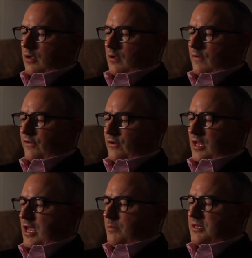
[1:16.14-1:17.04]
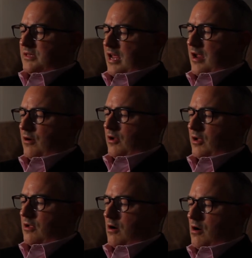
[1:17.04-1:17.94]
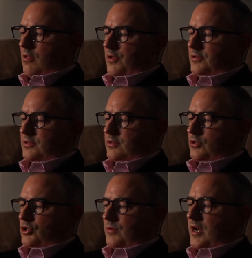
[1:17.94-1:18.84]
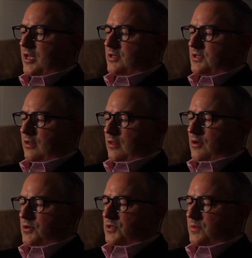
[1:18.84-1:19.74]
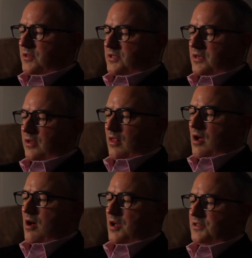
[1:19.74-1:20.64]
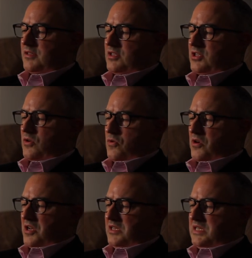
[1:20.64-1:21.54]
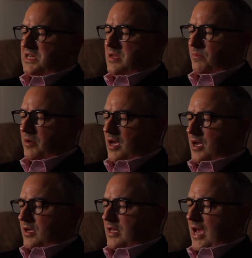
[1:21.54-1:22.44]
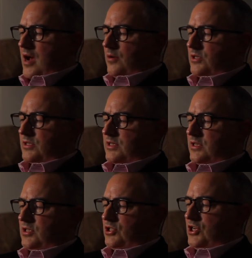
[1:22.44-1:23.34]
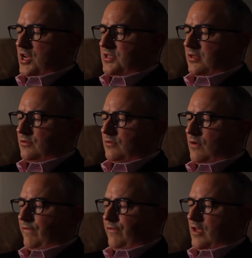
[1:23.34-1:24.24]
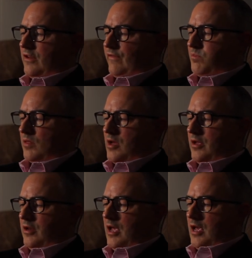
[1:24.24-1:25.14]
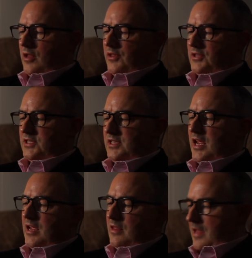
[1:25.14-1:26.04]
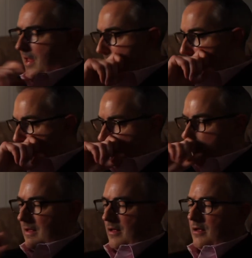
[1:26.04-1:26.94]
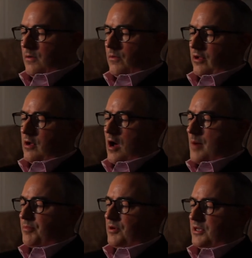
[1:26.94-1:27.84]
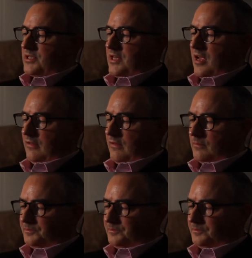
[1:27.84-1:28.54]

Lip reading: for it kept tearing at Collins, shredding his clothes with its claws and scoring deep gouges in his chest that drew a flood of blood that stained the air with a coppery scent.